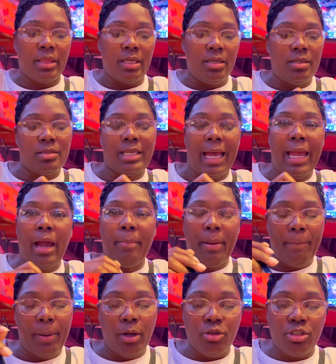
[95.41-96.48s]
things I have
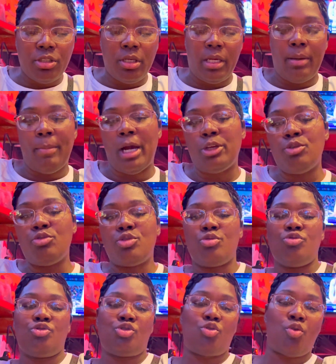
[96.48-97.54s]
been posting in my
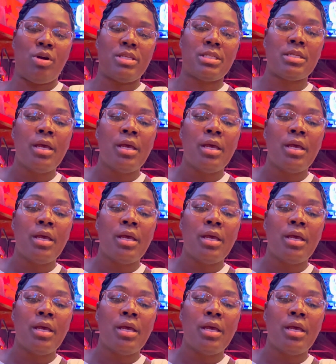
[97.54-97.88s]
YouTube shorts,